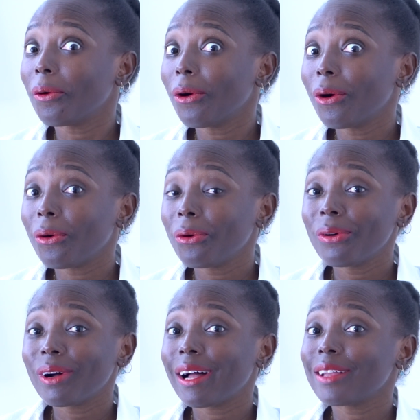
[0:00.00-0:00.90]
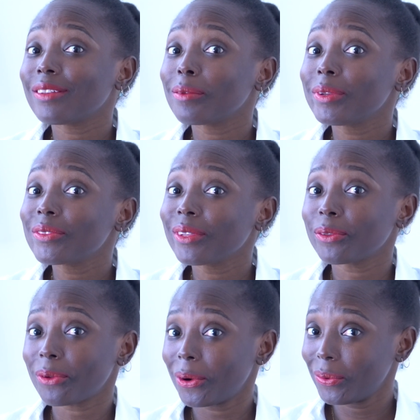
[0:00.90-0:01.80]
or as a
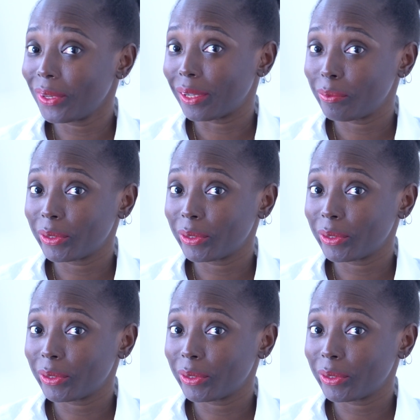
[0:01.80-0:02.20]
business owner,